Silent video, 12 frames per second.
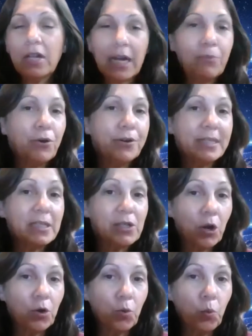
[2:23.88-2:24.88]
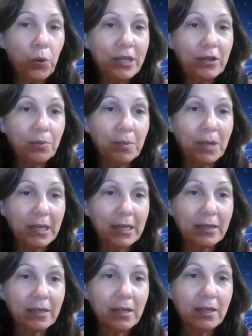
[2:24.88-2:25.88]
The librarians are with
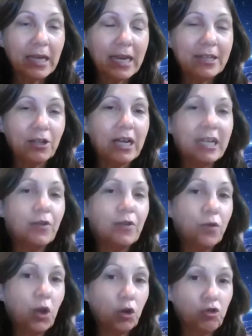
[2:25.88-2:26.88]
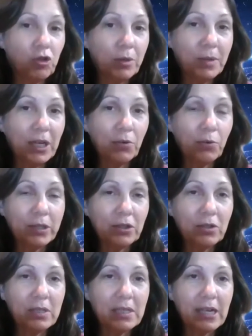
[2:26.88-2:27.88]
me and they're kind of coaching me on
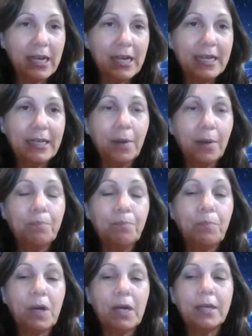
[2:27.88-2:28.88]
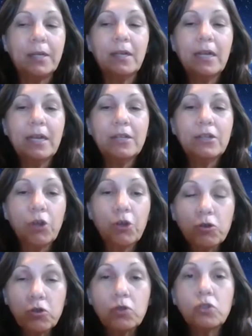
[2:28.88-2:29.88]
what to say, but
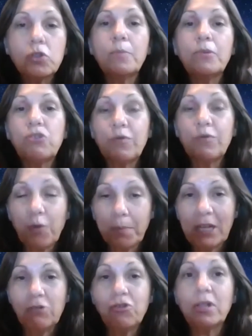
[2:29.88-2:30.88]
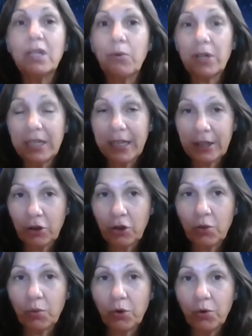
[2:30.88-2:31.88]
there's so much information they want to get
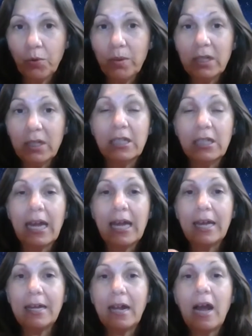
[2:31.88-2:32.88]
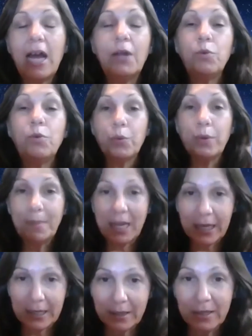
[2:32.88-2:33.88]
through that I will
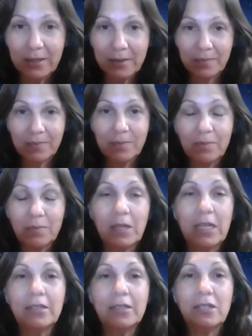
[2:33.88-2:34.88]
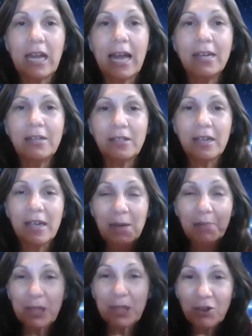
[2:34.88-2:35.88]
remain intact,
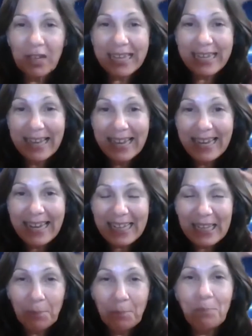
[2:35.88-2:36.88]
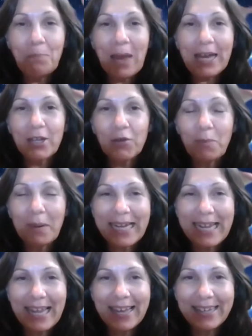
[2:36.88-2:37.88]
but they're like in the back of
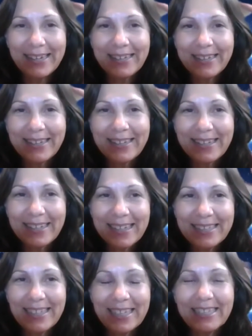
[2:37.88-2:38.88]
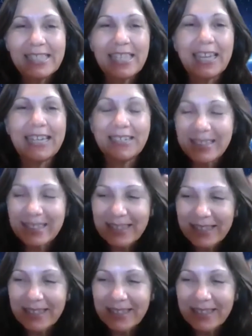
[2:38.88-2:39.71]
my head. It's like,